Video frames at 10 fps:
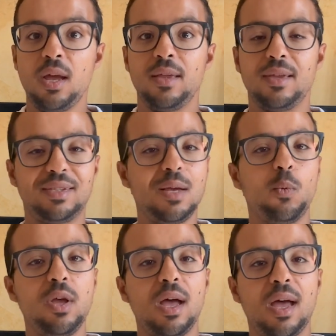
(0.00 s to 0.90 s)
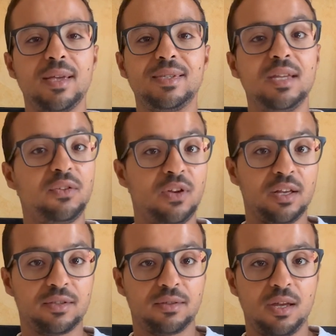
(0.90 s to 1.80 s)
The same way as
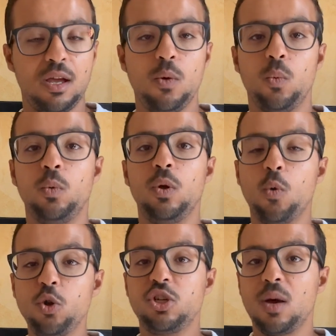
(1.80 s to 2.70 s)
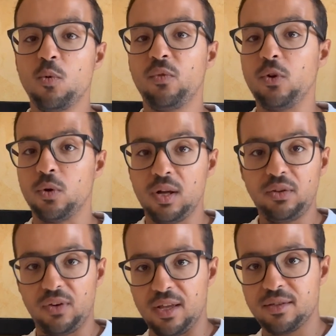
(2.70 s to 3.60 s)
Netflix. When we watch a movie on
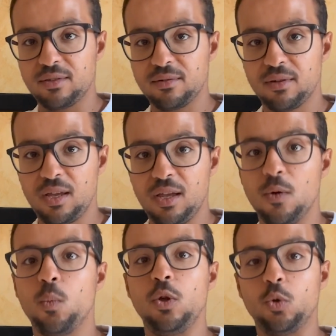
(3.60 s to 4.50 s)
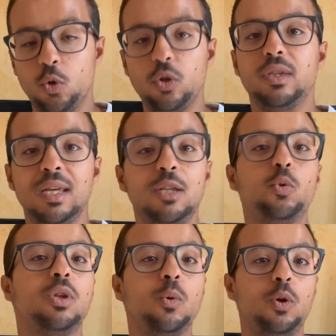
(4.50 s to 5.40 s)
Netflix, we do not need
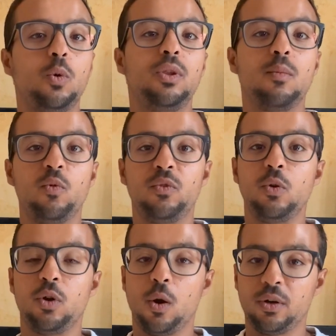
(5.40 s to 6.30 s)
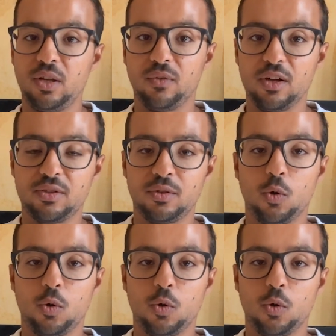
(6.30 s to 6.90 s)
to download the movie on our device.